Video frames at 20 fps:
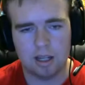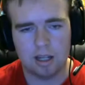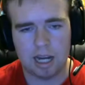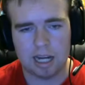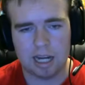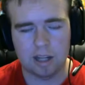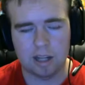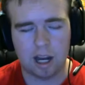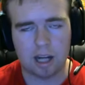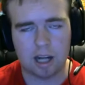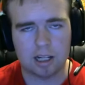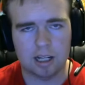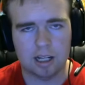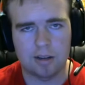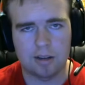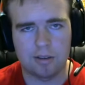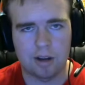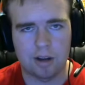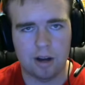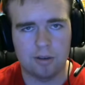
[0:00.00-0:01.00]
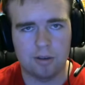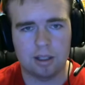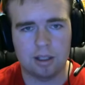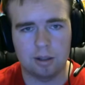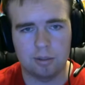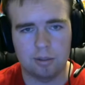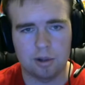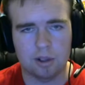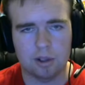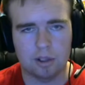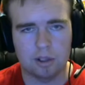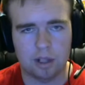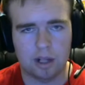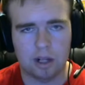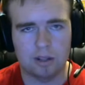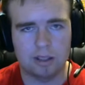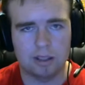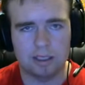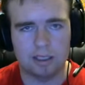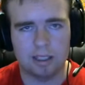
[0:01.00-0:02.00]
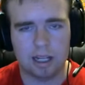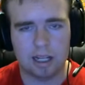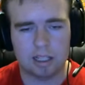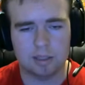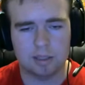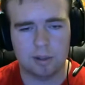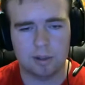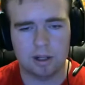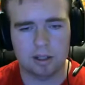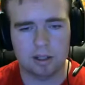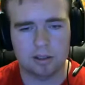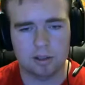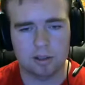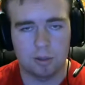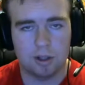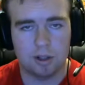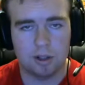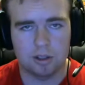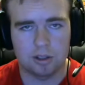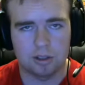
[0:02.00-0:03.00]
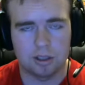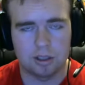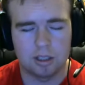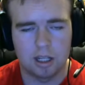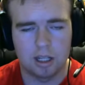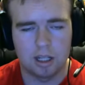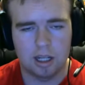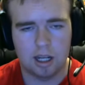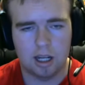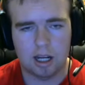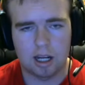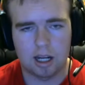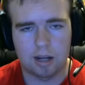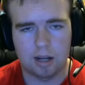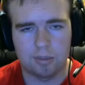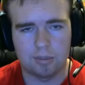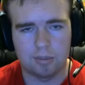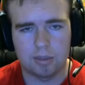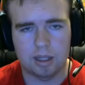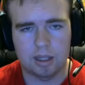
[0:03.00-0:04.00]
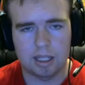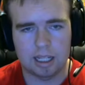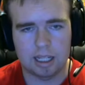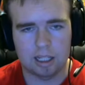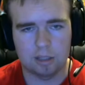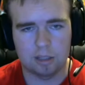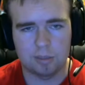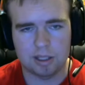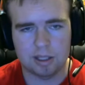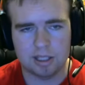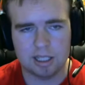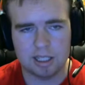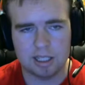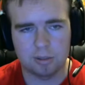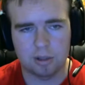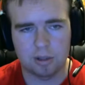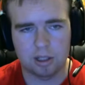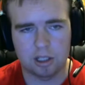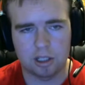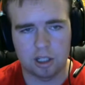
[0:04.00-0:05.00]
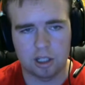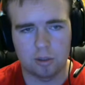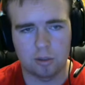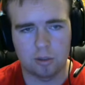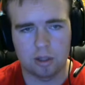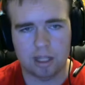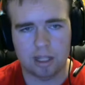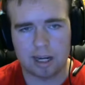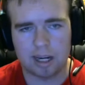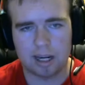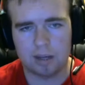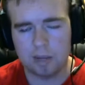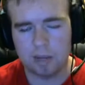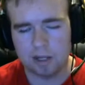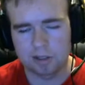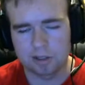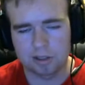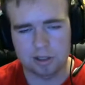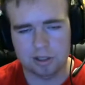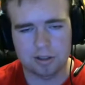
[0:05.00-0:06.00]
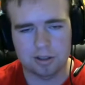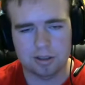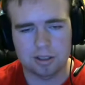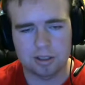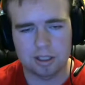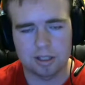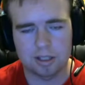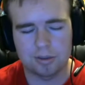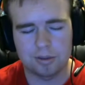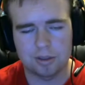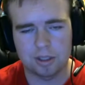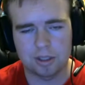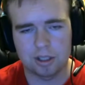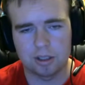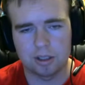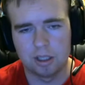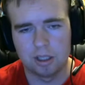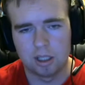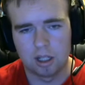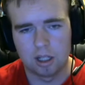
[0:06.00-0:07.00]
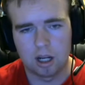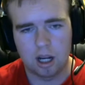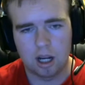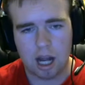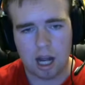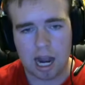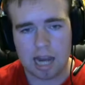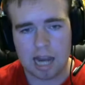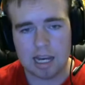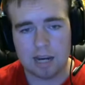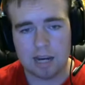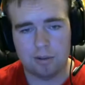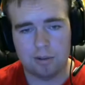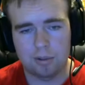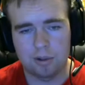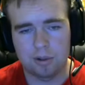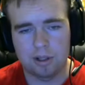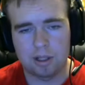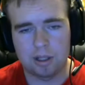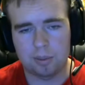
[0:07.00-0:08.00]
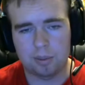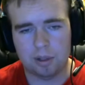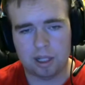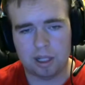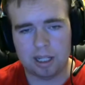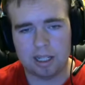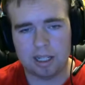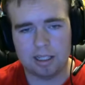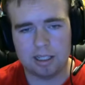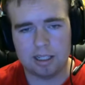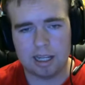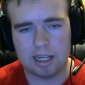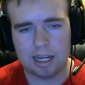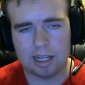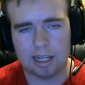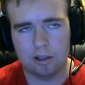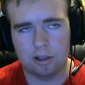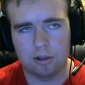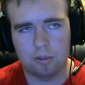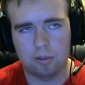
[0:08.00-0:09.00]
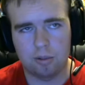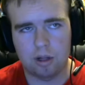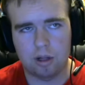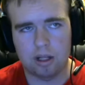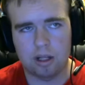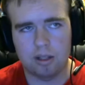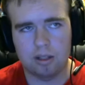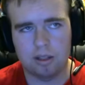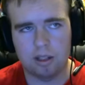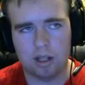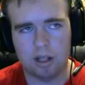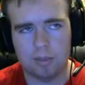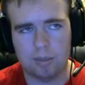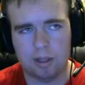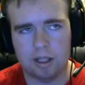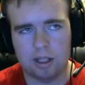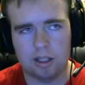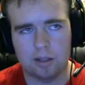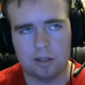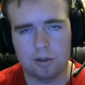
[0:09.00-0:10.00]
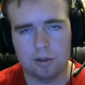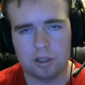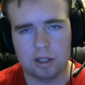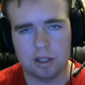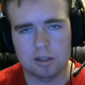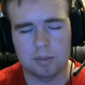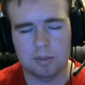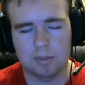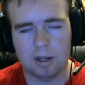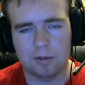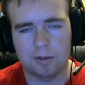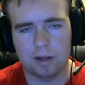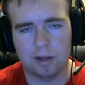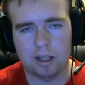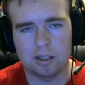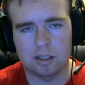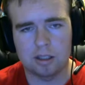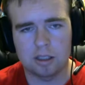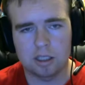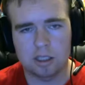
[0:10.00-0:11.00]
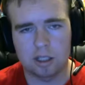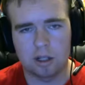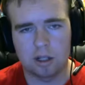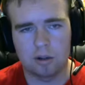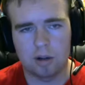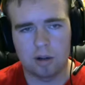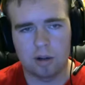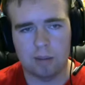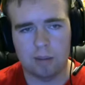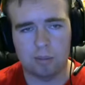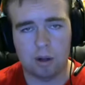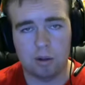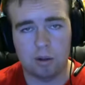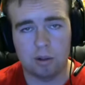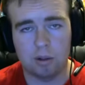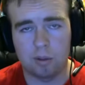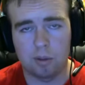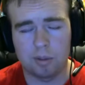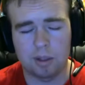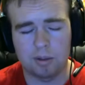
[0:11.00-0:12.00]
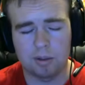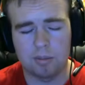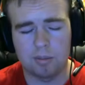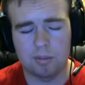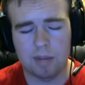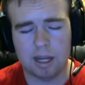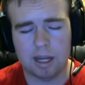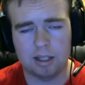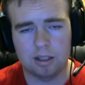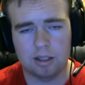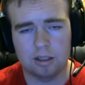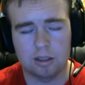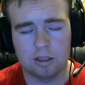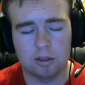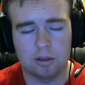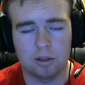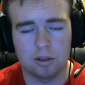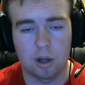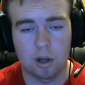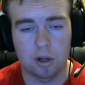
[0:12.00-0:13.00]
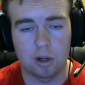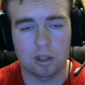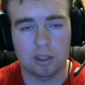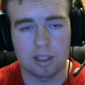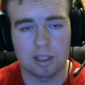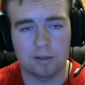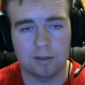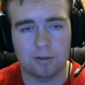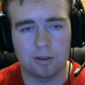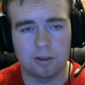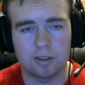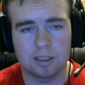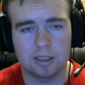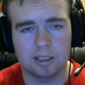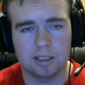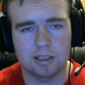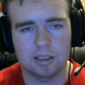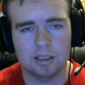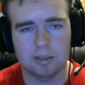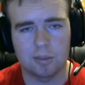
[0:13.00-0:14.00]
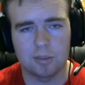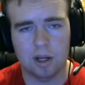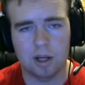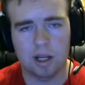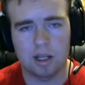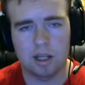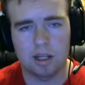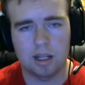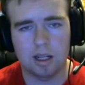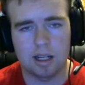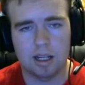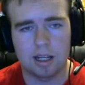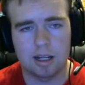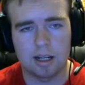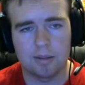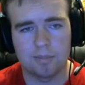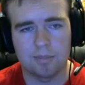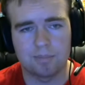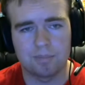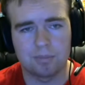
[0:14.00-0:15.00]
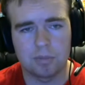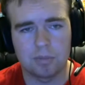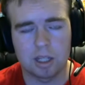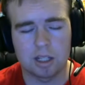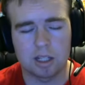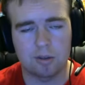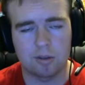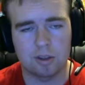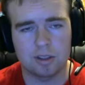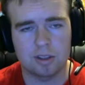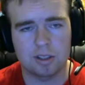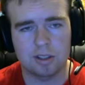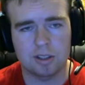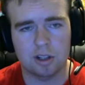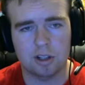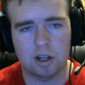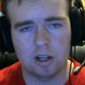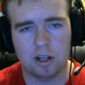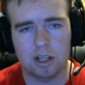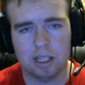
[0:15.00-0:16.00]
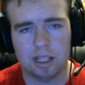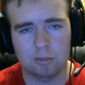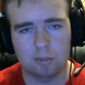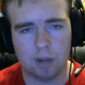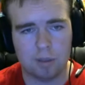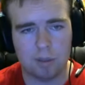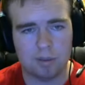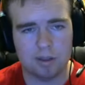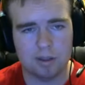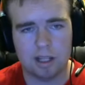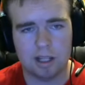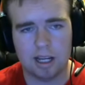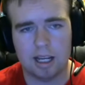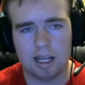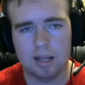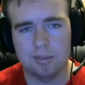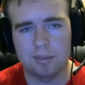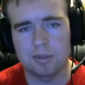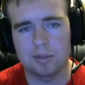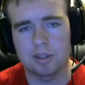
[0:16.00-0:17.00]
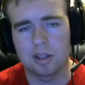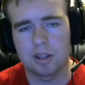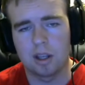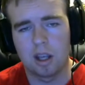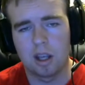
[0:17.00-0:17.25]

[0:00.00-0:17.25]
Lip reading: a knockoff of the original on the Xbox original, the Halo PC one, you know, where they added medals and all this stuff. So I never really played Halo 1. You know, I played it a few times with my friends, so I probably won't be able to notice the differences, but the differences are like weapon times.